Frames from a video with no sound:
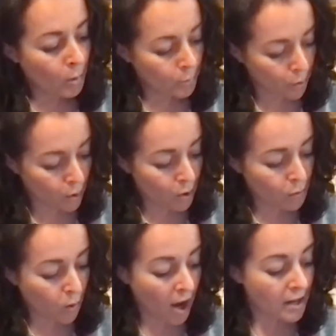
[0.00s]
Put
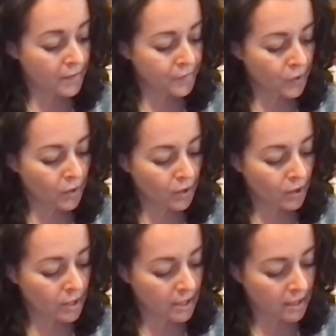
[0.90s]
one
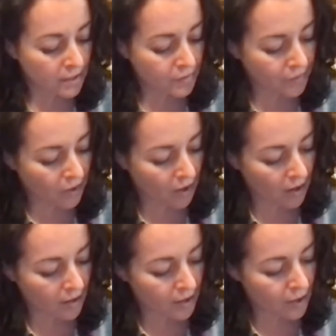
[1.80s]
foot in
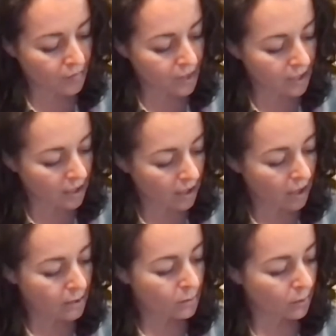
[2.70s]
front of the
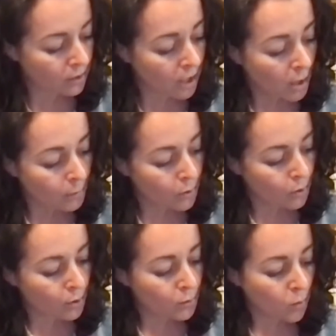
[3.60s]
other one.
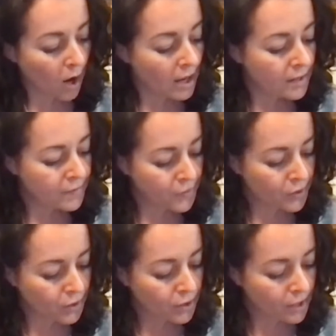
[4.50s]
Put one
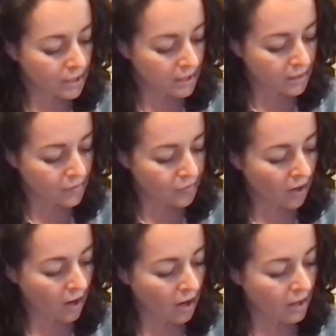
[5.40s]
foot in
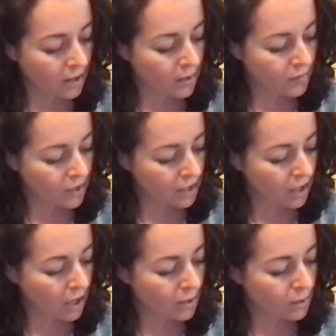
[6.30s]
front of the
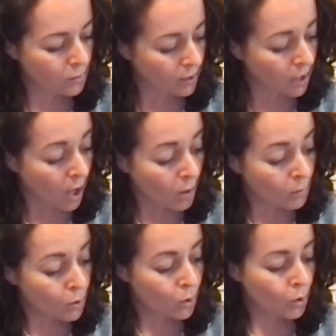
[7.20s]
other one.
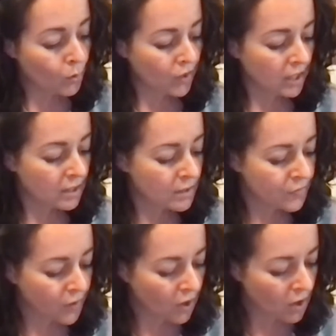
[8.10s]
Moving
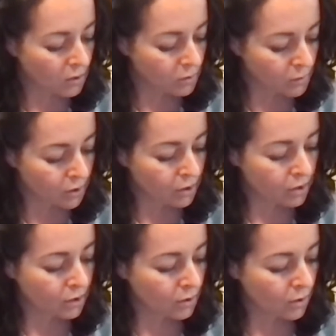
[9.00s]

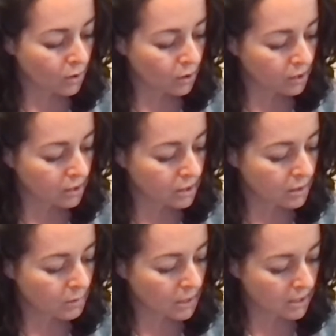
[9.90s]
forward, all is a
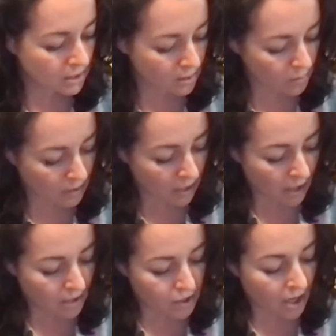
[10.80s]
mystery.
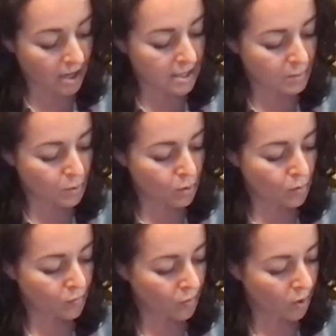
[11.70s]
Just
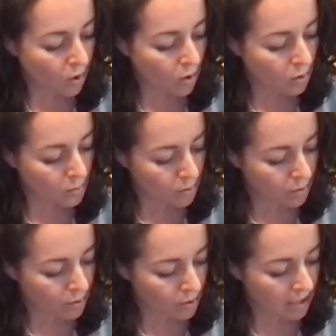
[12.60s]
move
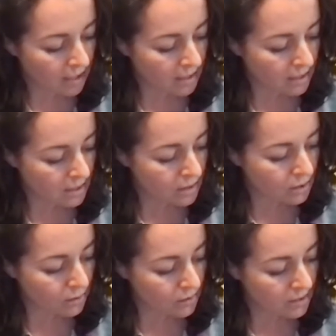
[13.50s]
forward and
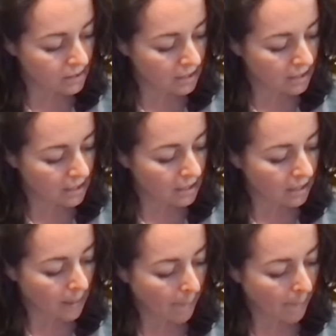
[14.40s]
you'll see.